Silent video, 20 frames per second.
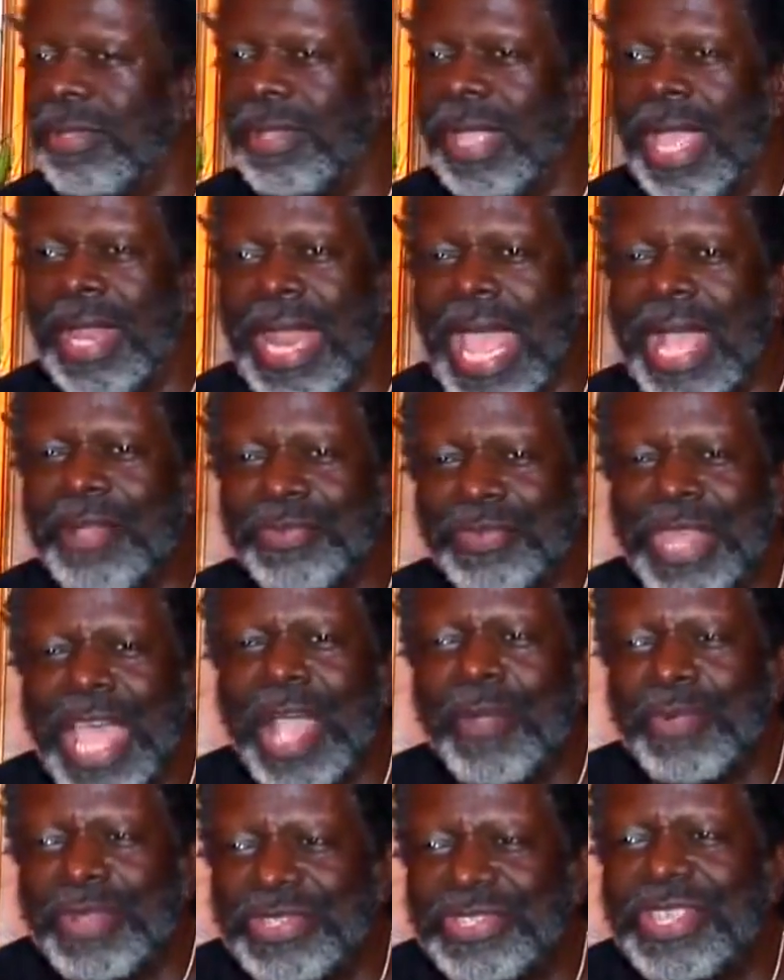And
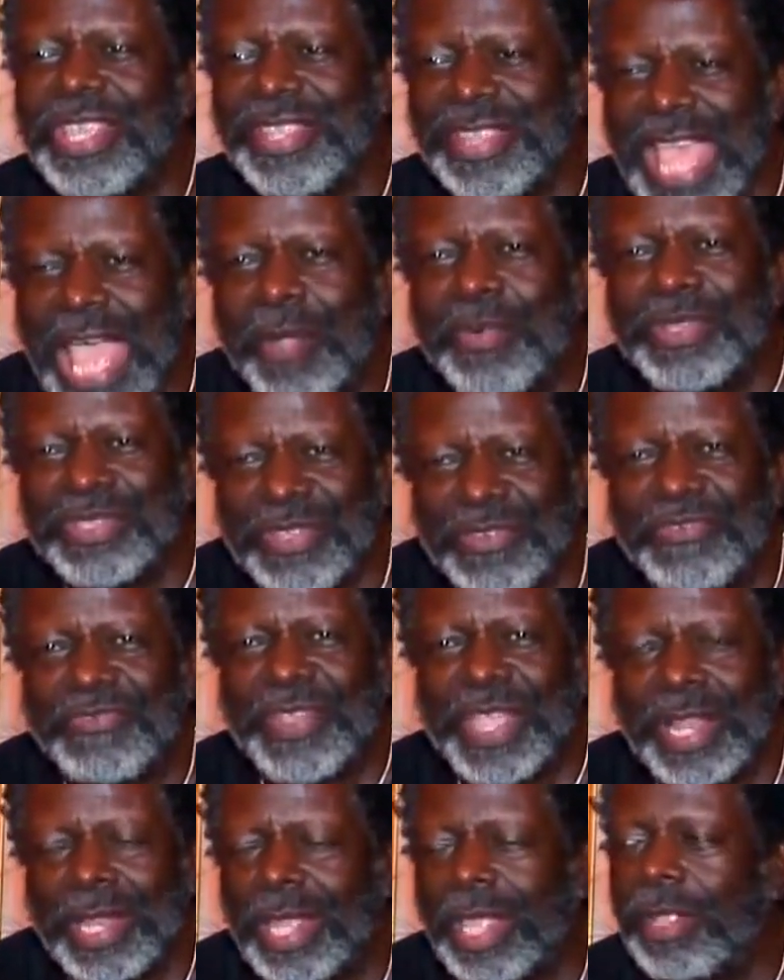that was the
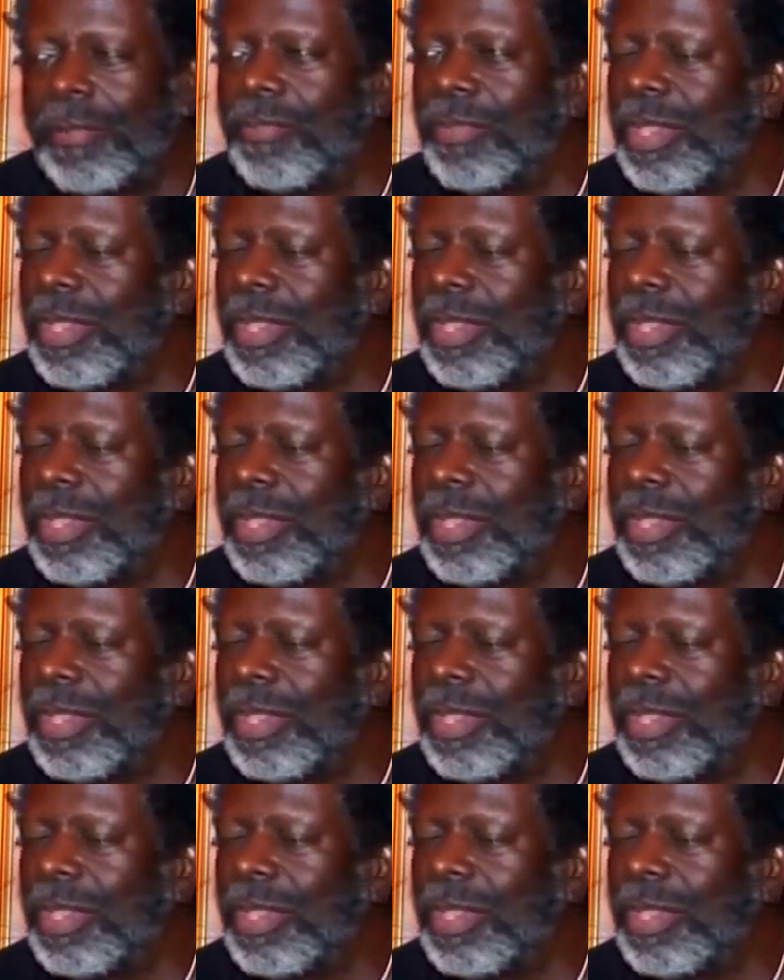feeling.